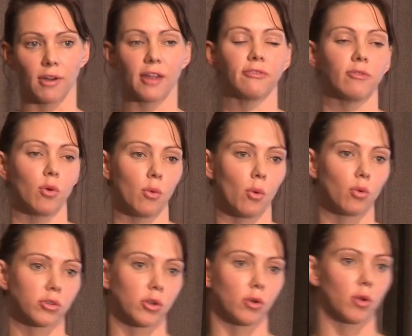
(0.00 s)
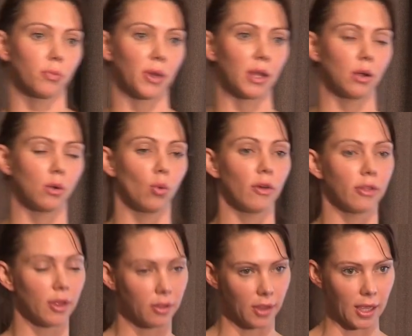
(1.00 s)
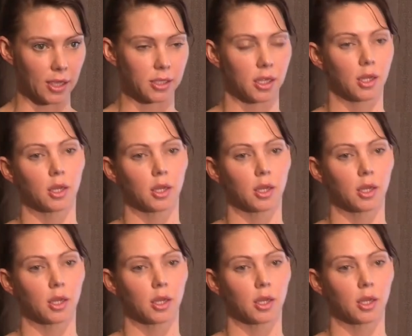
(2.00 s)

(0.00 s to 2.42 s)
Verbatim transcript: rainfall also could be within that.